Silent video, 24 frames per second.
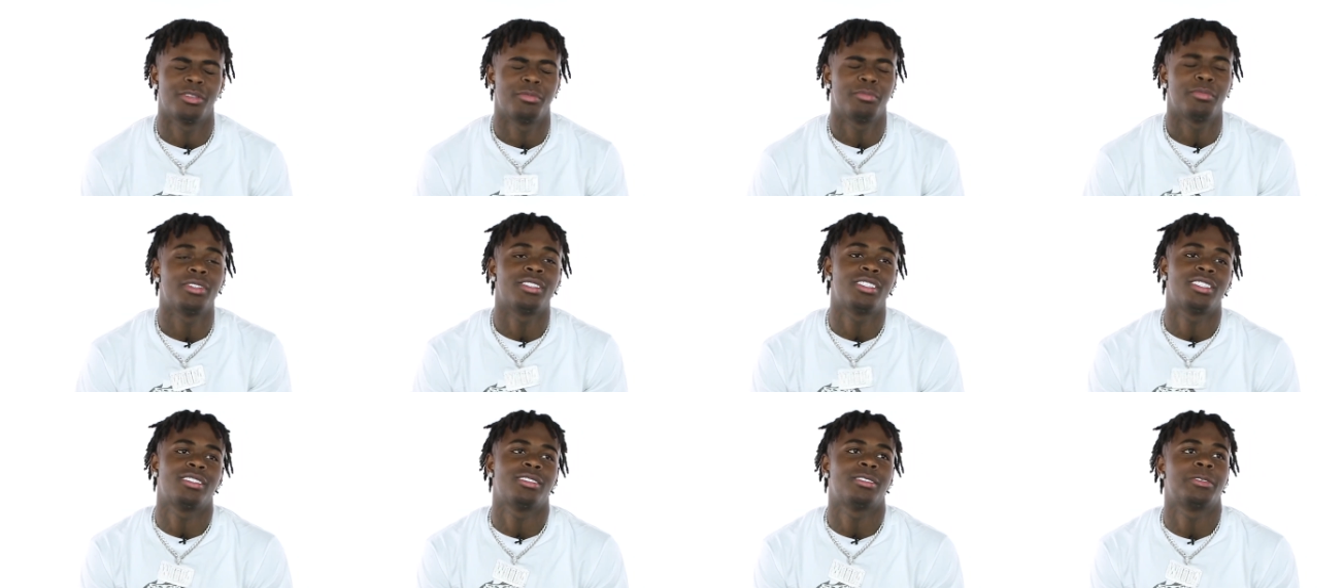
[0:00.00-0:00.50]

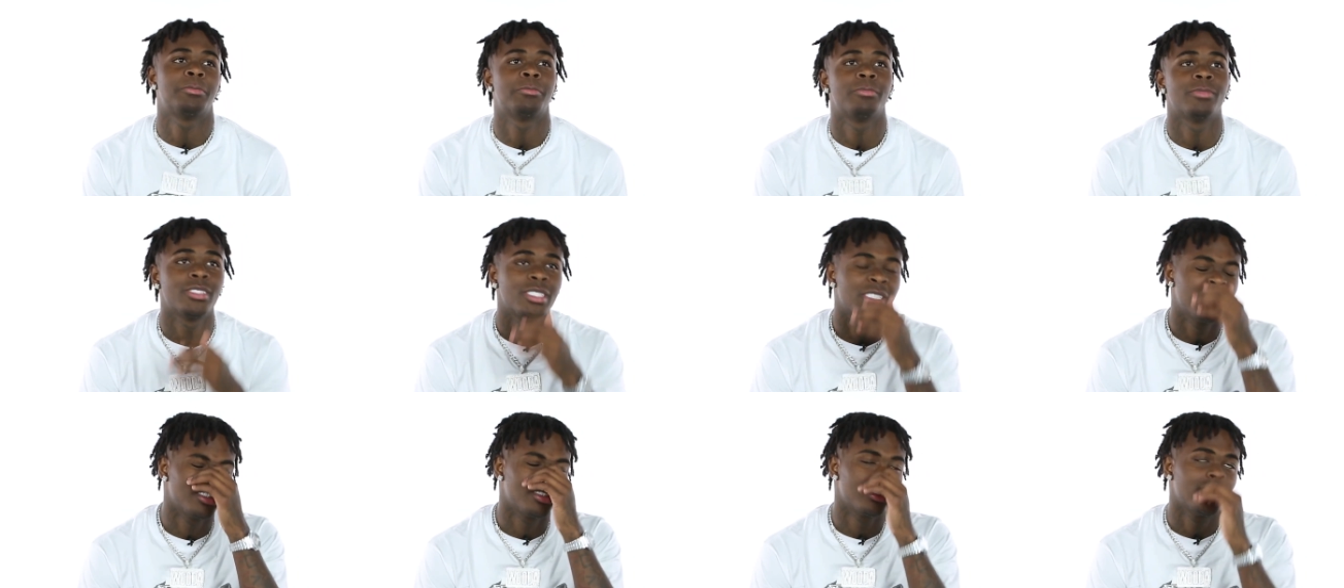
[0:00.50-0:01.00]
Let
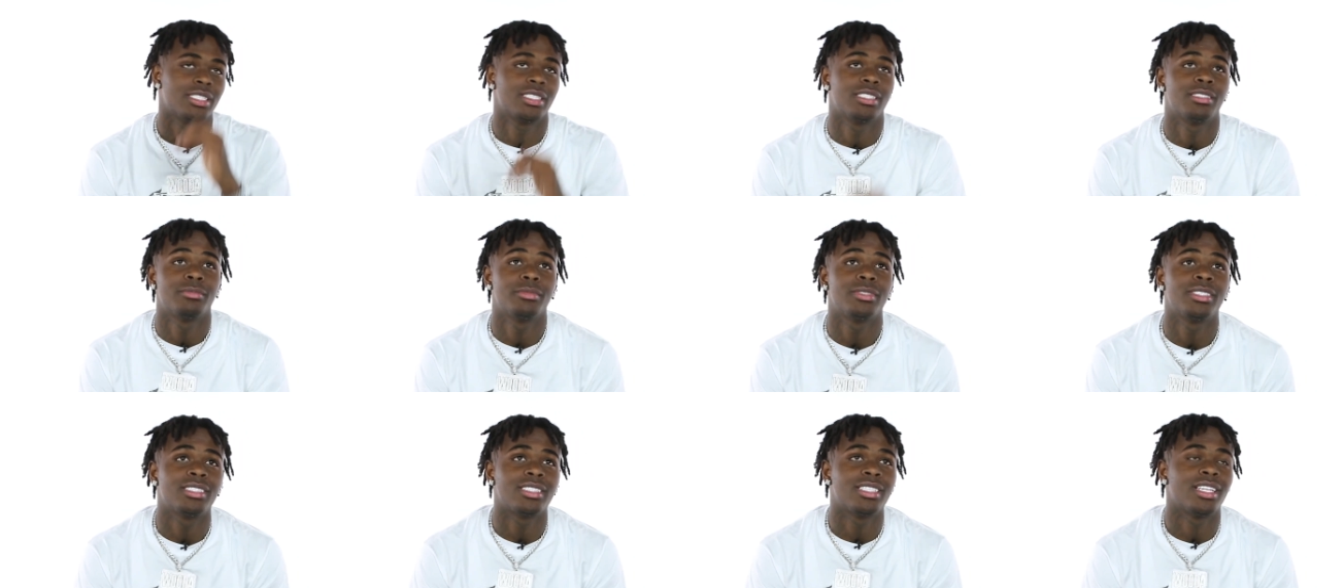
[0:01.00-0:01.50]

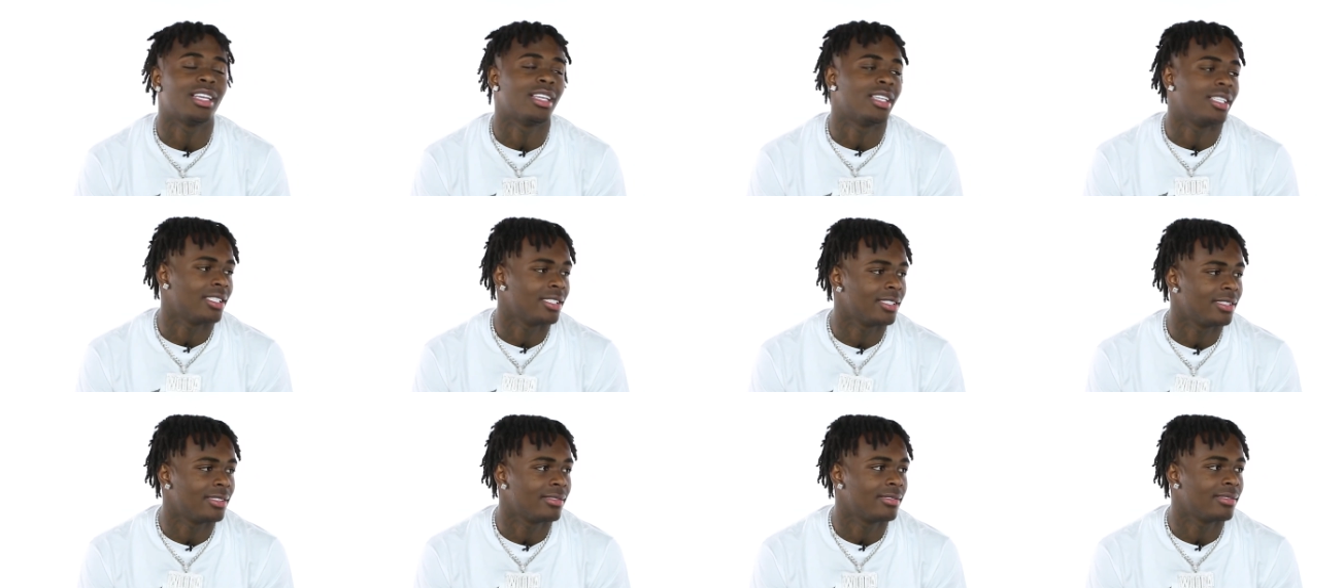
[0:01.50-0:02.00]
me
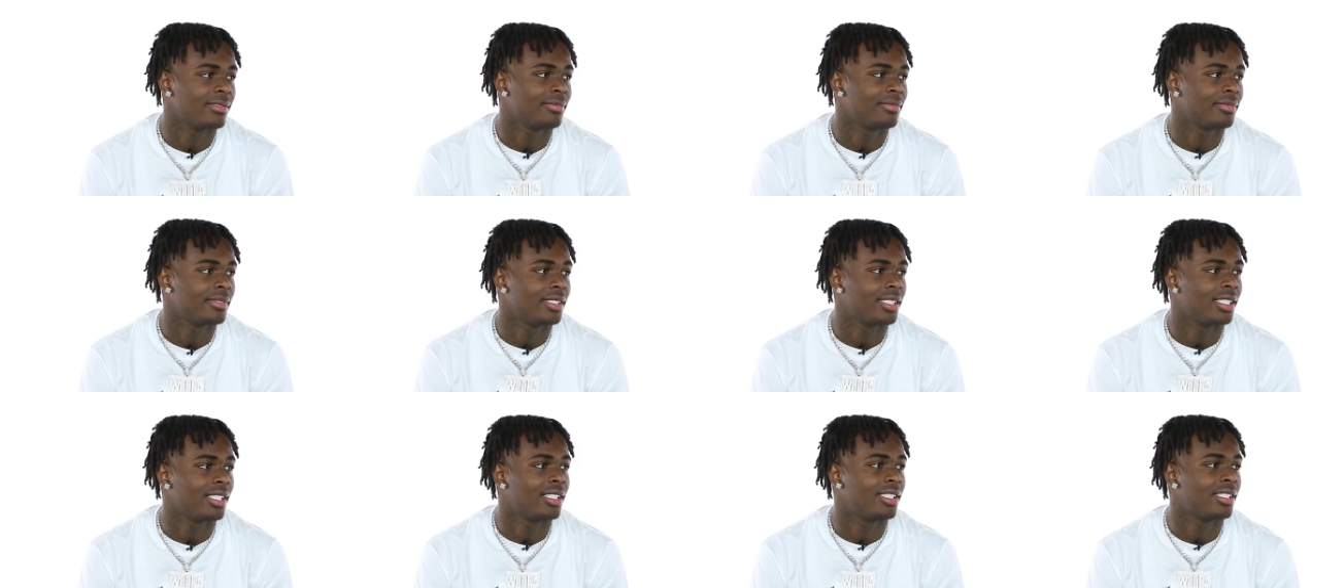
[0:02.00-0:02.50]
think.
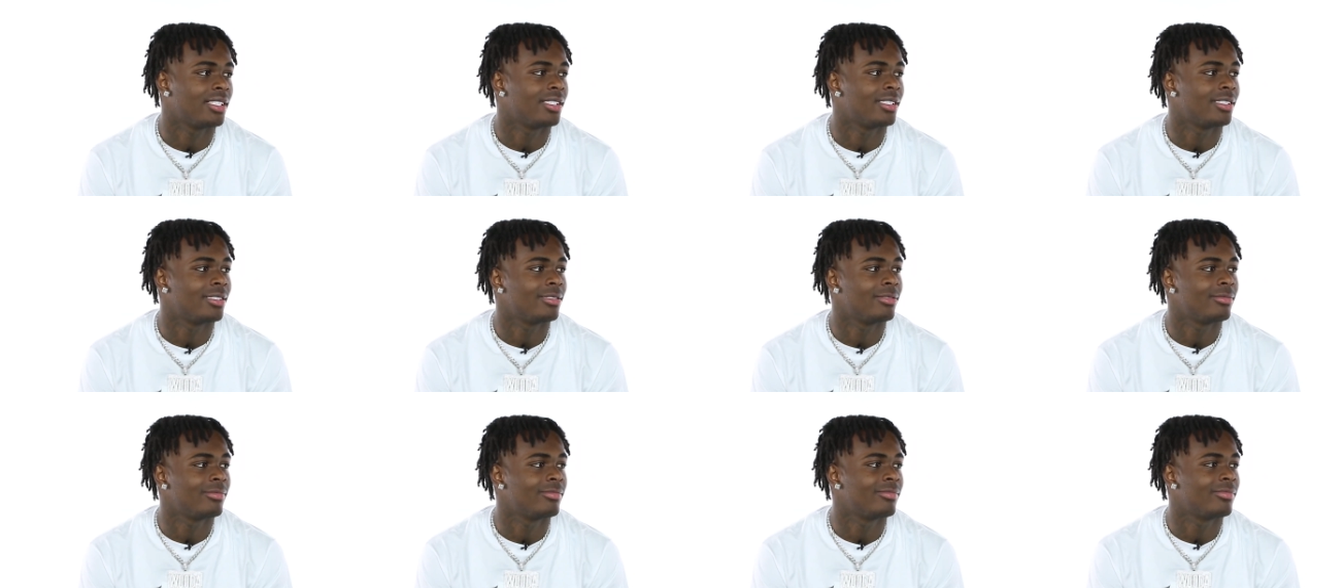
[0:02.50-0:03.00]

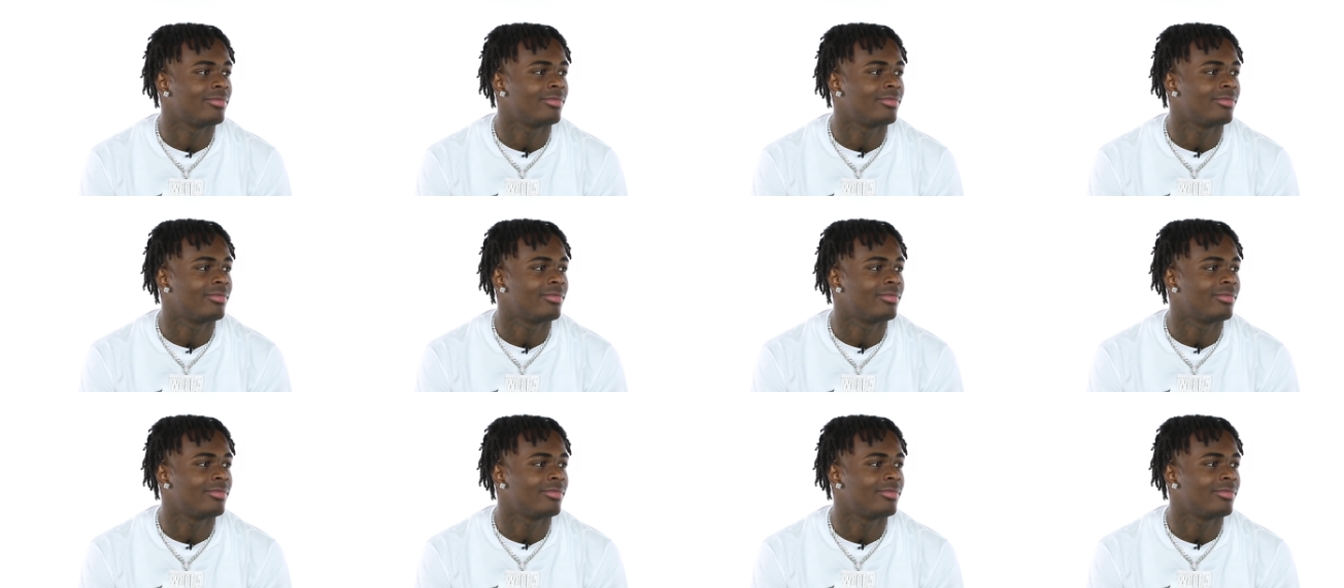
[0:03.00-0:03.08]
I